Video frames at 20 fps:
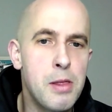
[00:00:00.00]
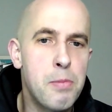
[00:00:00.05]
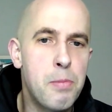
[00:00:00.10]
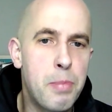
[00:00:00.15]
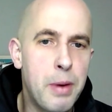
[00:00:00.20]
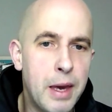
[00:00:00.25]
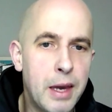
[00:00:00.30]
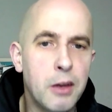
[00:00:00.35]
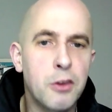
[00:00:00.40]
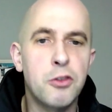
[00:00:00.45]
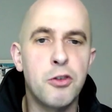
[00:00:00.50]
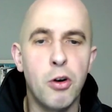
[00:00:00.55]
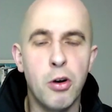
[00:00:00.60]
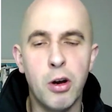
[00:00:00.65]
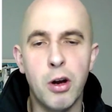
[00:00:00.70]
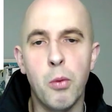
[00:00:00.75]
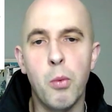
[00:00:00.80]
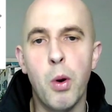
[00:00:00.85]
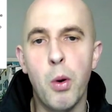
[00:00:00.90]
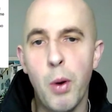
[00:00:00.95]
being
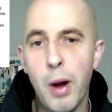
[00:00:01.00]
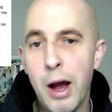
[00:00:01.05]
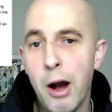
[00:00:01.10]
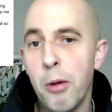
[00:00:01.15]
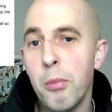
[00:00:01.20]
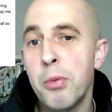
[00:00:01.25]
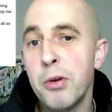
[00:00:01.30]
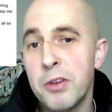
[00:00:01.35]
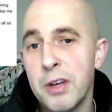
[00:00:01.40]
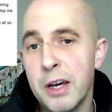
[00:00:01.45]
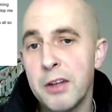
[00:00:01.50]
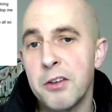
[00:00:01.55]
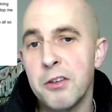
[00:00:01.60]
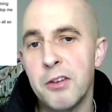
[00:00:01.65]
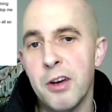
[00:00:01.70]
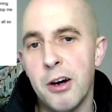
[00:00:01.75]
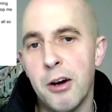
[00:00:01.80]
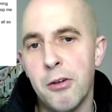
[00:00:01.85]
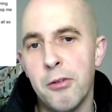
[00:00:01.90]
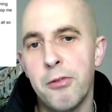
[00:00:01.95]
stronger will help protect
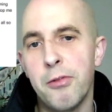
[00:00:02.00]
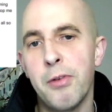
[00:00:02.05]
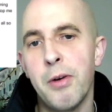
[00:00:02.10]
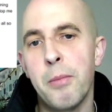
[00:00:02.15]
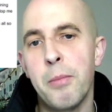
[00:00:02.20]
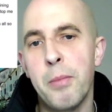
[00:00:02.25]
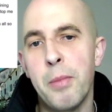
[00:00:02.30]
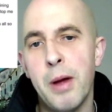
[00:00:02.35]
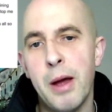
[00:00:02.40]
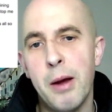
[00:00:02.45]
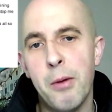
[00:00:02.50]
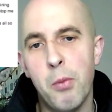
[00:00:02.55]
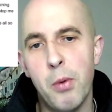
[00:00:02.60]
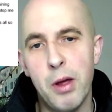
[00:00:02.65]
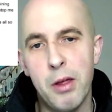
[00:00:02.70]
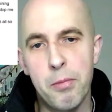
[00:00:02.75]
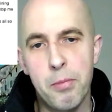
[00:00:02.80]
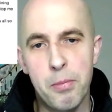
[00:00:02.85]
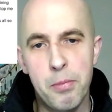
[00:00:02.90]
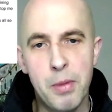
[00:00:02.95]
yourself
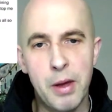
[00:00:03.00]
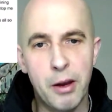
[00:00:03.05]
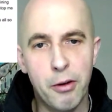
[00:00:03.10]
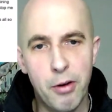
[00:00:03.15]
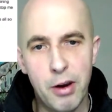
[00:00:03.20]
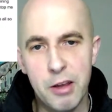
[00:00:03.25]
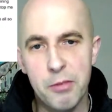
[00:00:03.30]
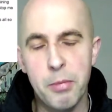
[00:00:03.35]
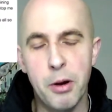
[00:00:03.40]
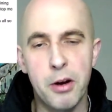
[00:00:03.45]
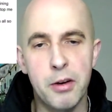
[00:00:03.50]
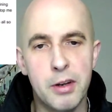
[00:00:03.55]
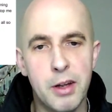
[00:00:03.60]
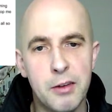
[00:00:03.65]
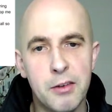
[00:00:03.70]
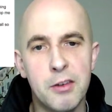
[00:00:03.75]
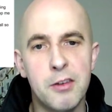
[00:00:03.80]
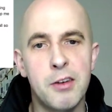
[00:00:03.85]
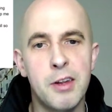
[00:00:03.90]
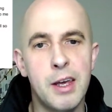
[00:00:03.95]
with increased bone
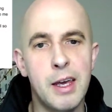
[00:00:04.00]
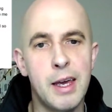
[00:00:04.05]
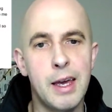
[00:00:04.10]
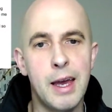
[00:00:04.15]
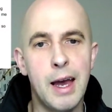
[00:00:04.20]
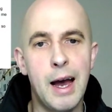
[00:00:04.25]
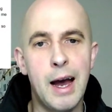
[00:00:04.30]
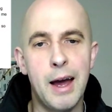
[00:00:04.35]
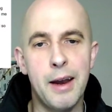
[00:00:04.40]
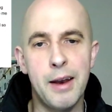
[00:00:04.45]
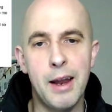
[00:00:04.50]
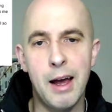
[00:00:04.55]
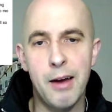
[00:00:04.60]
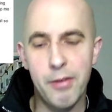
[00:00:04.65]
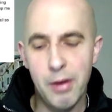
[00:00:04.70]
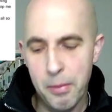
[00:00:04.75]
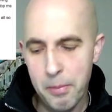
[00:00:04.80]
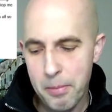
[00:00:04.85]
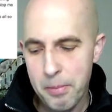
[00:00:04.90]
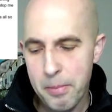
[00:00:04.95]
density, and
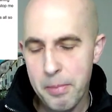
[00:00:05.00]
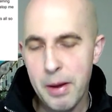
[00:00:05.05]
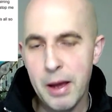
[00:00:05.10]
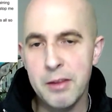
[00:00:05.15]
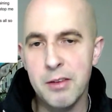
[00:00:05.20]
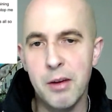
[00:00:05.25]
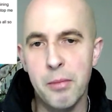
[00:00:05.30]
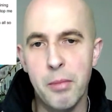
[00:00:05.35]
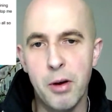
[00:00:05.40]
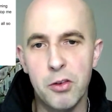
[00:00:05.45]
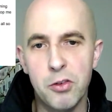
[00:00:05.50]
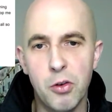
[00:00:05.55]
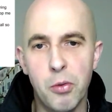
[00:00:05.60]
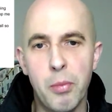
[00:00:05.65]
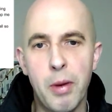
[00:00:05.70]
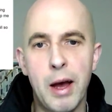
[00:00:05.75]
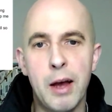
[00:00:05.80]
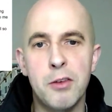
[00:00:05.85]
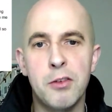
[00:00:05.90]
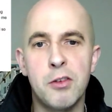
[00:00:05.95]
having better muscle
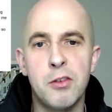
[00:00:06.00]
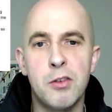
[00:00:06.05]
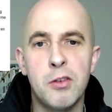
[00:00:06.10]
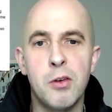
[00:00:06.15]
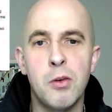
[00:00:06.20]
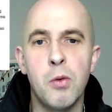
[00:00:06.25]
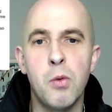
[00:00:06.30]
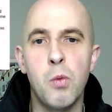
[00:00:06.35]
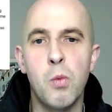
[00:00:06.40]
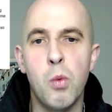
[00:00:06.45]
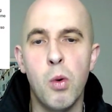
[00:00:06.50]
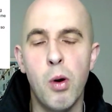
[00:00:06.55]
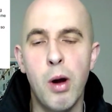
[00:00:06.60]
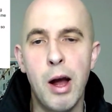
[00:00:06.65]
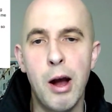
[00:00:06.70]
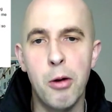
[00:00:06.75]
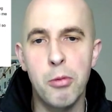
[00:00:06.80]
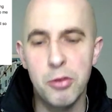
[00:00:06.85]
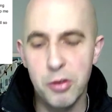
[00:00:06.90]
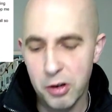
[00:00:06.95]
mass will
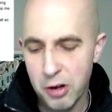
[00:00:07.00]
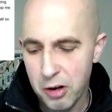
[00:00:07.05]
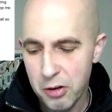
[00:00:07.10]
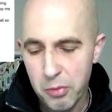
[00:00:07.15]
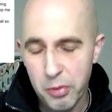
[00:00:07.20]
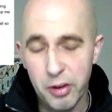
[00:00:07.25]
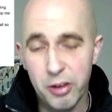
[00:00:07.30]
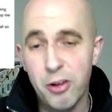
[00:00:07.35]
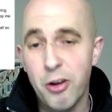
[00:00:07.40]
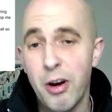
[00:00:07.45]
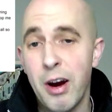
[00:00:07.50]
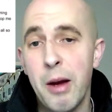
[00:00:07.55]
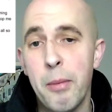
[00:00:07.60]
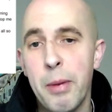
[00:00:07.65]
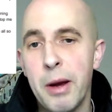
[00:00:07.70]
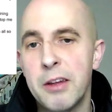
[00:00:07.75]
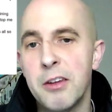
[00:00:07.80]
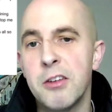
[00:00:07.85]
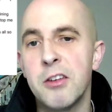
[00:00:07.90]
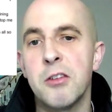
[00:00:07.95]
help to kind of create a
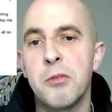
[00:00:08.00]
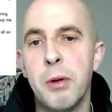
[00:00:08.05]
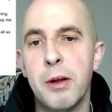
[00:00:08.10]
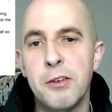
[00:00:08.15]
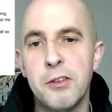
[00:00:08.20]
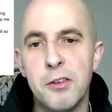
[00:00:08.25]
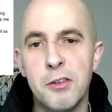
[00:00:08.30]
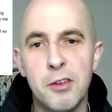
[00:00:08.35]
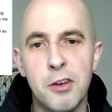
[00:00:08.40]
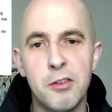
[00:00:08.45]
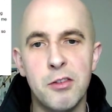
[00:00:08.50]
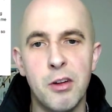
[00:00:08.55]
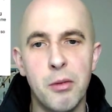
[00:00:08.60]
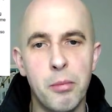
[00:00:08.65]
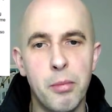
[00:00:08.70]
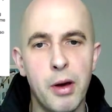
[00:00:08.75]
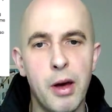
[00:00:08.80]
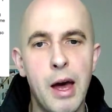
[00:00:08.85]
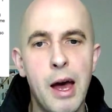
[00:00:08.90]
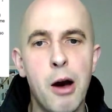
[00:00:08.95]
better suspension system,
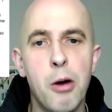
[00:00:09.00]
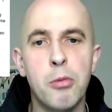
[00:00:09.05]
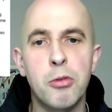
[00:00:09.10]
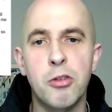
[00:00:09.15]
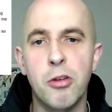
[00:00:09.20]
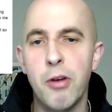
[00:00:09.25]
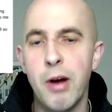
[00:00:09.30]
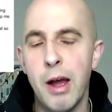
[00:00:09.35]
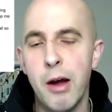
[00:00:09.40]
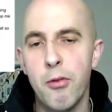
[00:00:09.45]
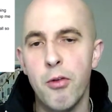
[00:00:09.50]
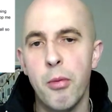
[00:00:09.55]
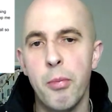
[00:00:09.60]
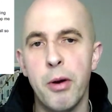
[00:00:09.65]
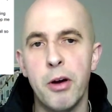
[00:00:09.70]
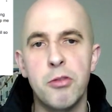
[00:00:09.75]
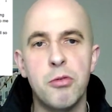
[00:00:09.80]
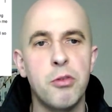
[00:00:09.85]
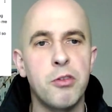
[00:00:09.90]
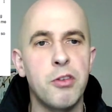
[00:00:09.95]
but help to create a
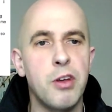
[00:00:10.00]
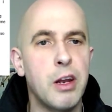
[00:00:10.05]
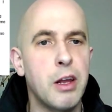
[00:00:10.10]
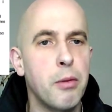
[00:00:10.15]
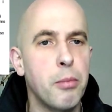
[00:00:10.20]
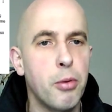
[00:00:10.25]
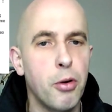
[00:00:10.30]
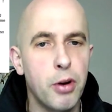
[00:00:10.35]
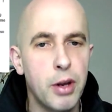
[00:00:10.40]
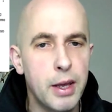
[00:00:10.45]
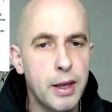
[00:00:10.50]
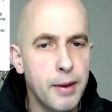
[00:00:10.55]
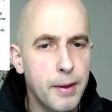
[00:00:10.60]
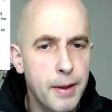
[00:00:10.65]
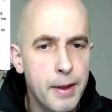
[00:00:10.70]
robust, resilient body.